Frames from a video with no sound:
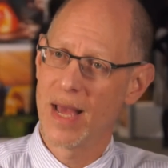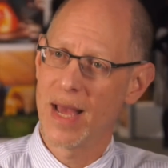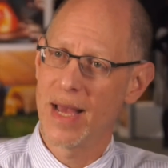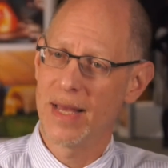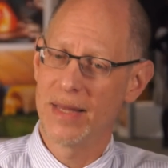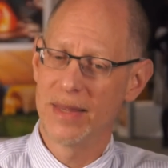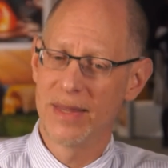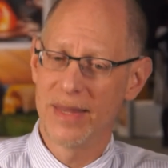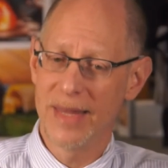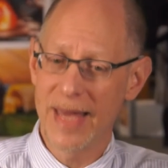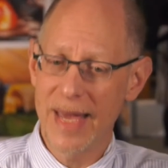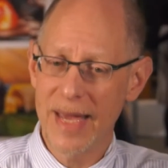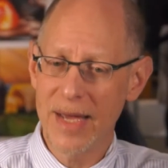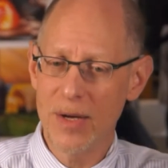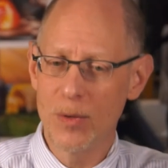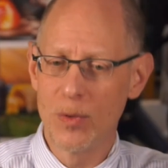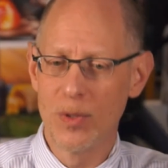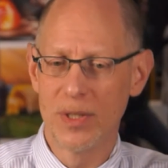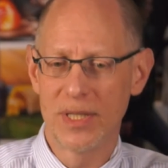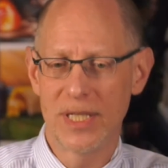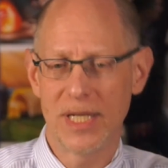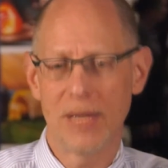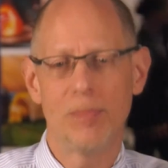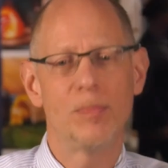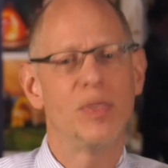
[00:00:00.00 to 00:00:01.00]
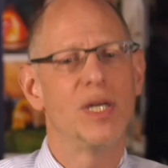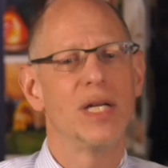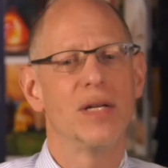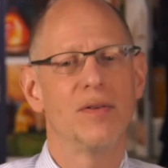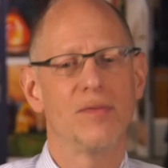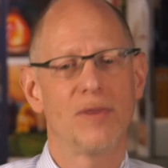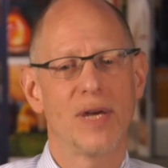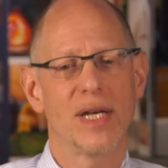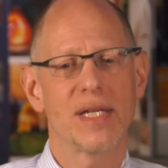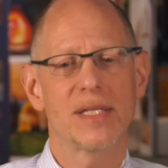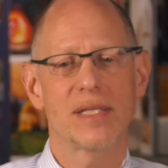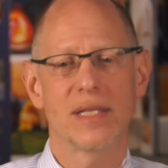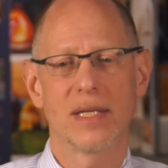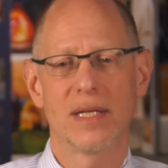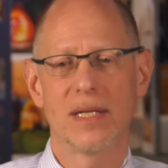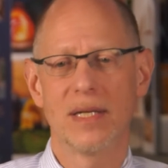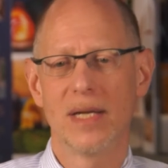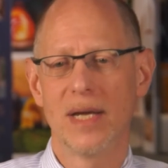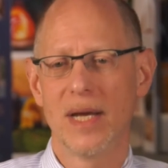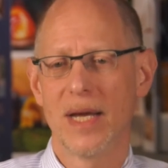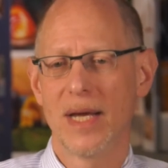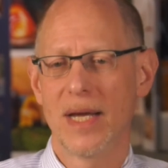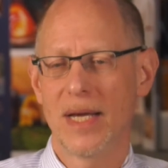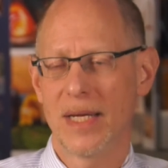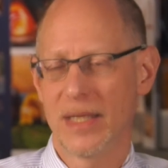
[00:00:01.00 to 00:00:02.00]
And they were deeply invested
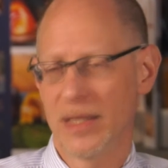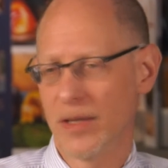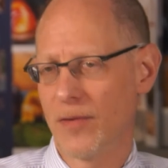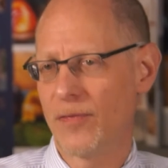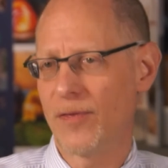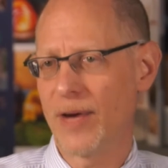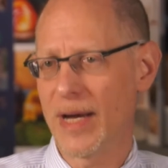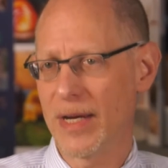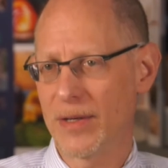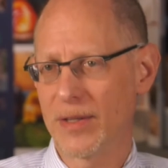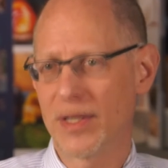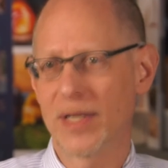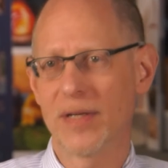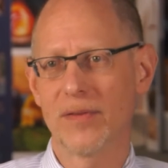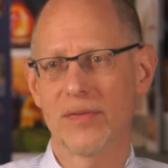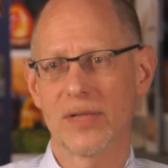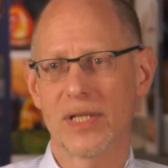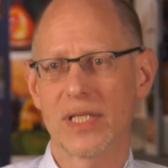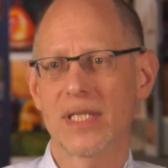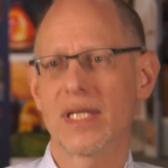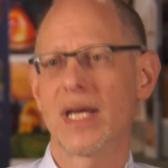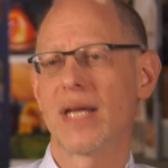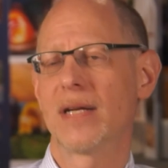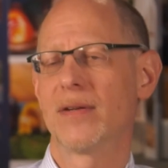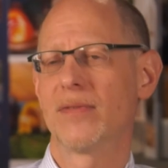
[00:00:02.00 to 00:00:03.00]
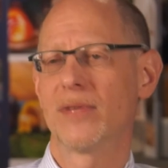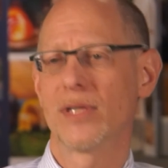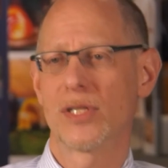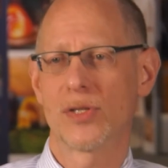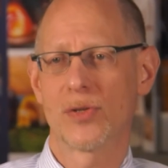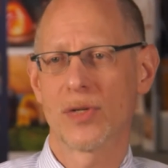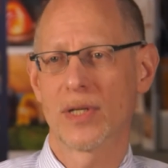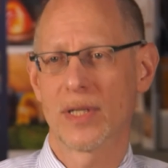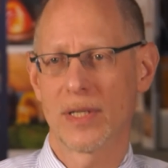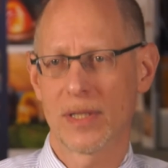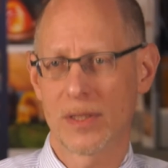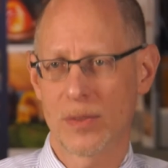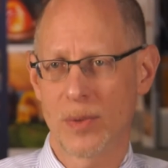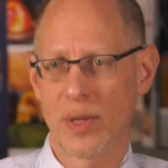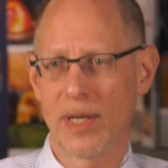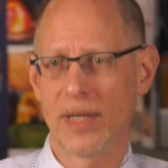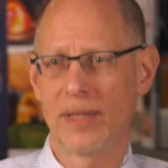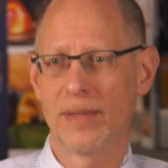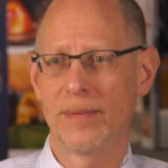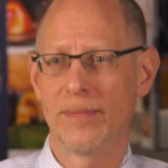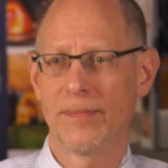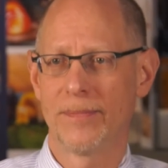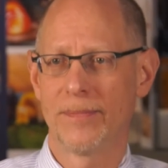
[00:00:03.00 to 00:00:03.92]
in the founding of the State of Israel as well.